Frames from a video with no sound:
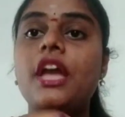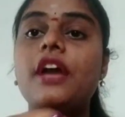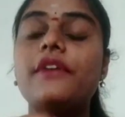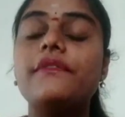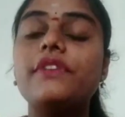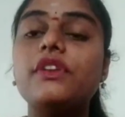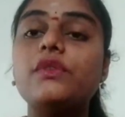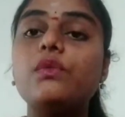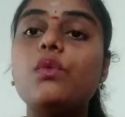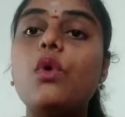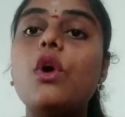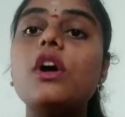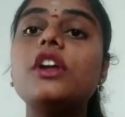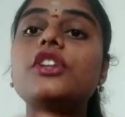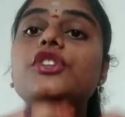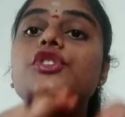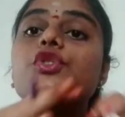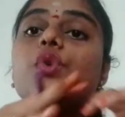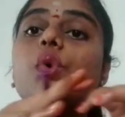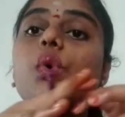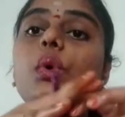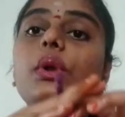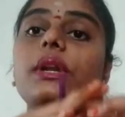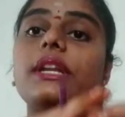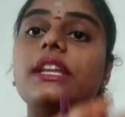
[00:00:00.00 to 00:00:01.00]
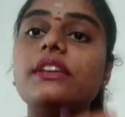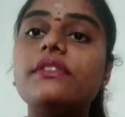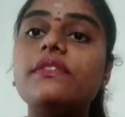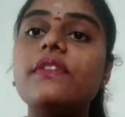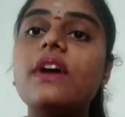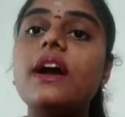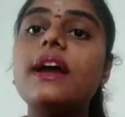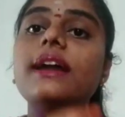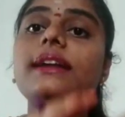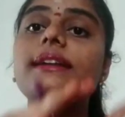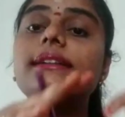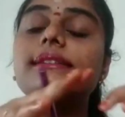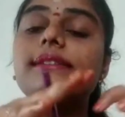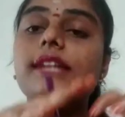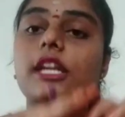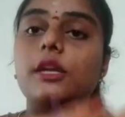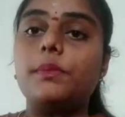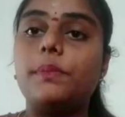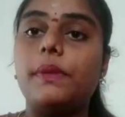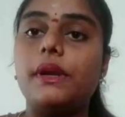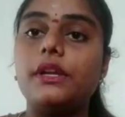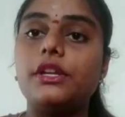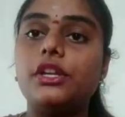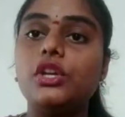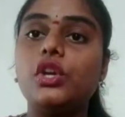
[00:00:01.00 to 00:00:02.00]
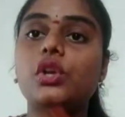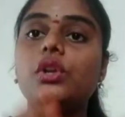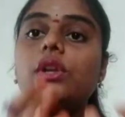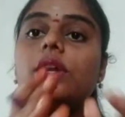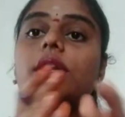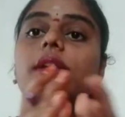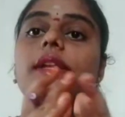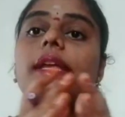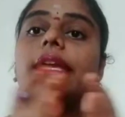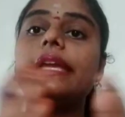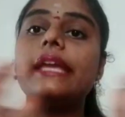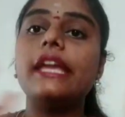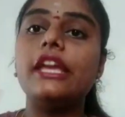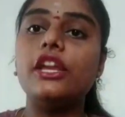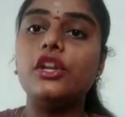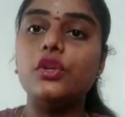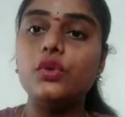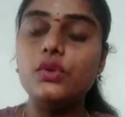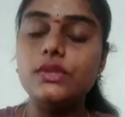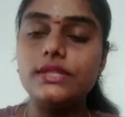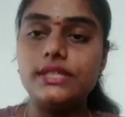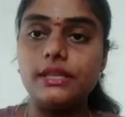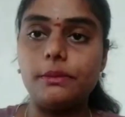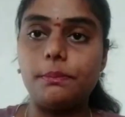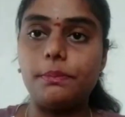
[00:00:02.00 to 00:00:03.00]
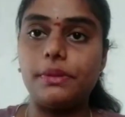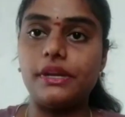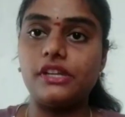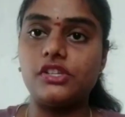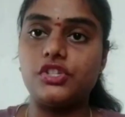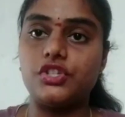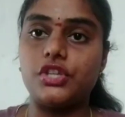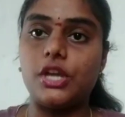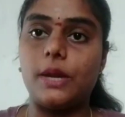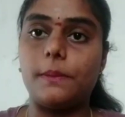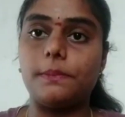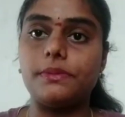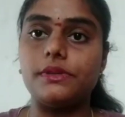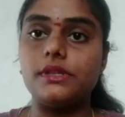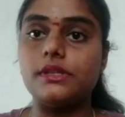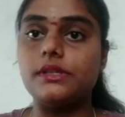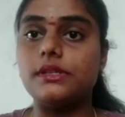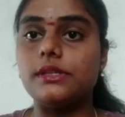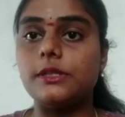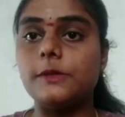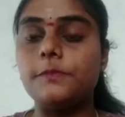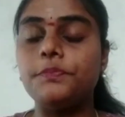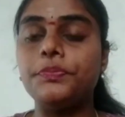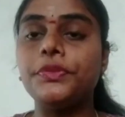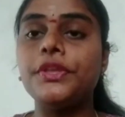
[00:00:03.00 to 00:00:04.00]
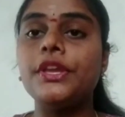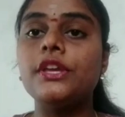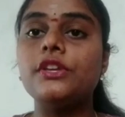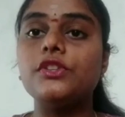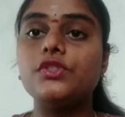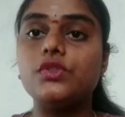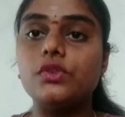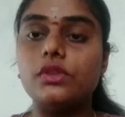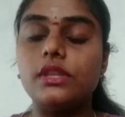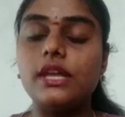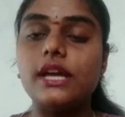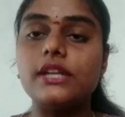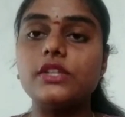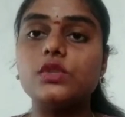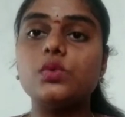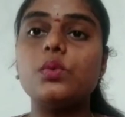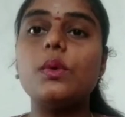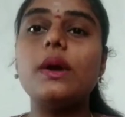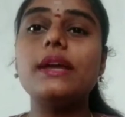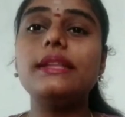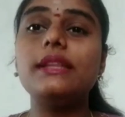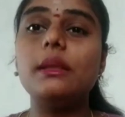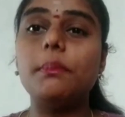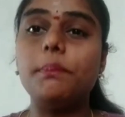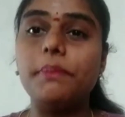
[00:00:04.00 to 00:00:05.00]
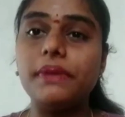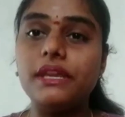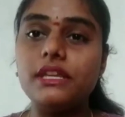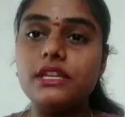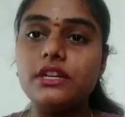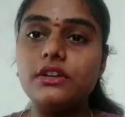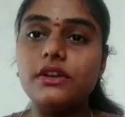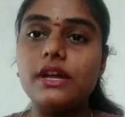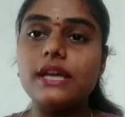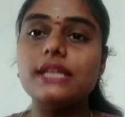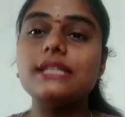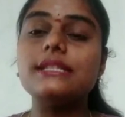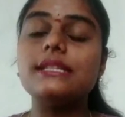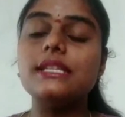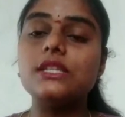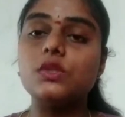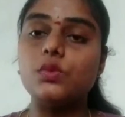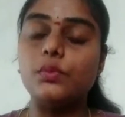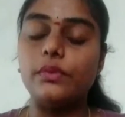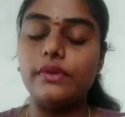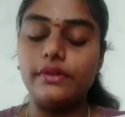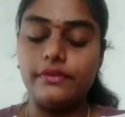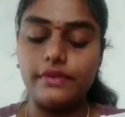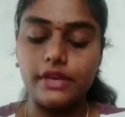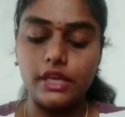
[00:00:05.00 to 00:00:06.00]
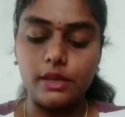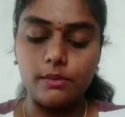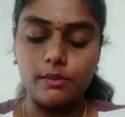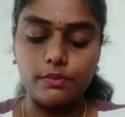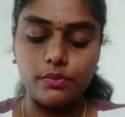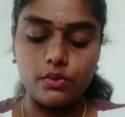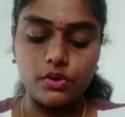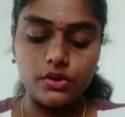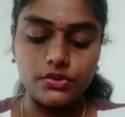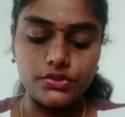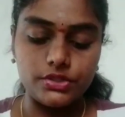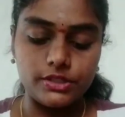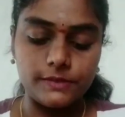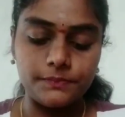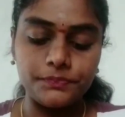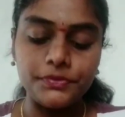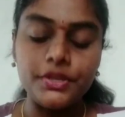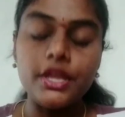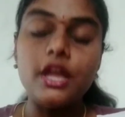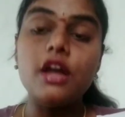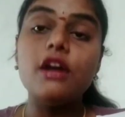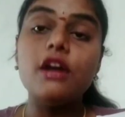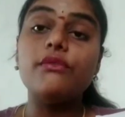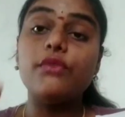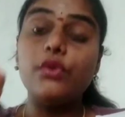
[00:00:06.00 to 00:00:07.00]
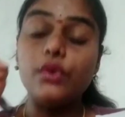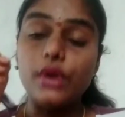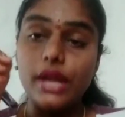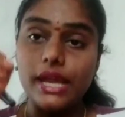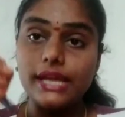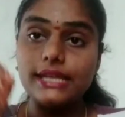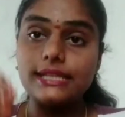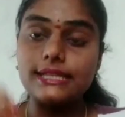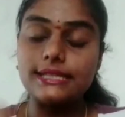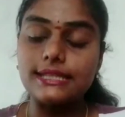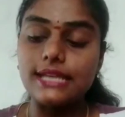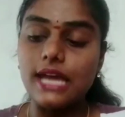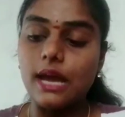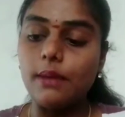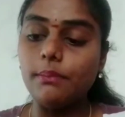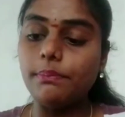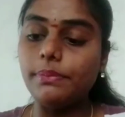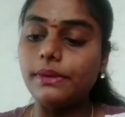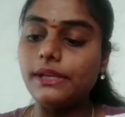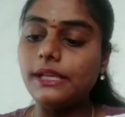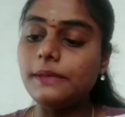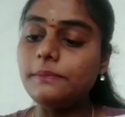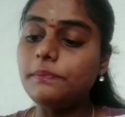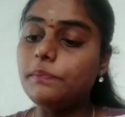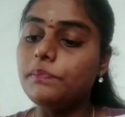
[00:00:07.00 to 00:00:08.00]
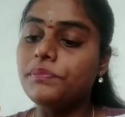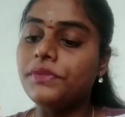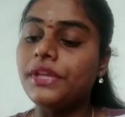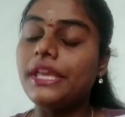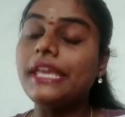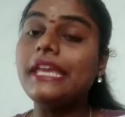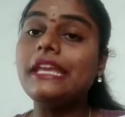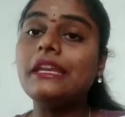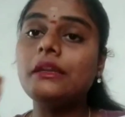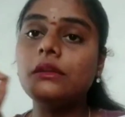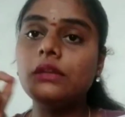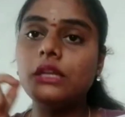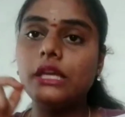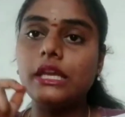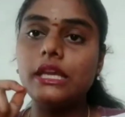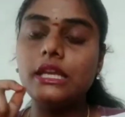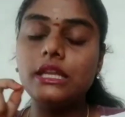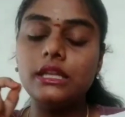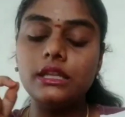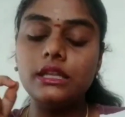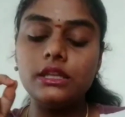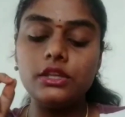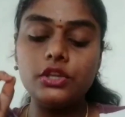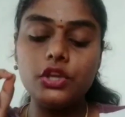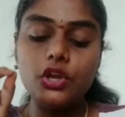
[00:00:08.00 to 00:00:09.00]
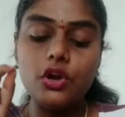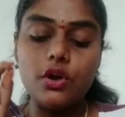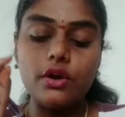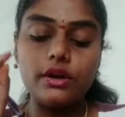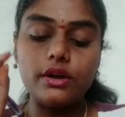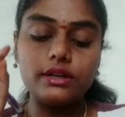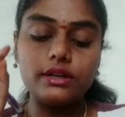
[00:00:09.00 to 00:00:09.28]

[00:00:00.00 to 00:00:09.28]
We want to divide that particular thing into separate chapters. So that's why the periodize is very important. For example, in your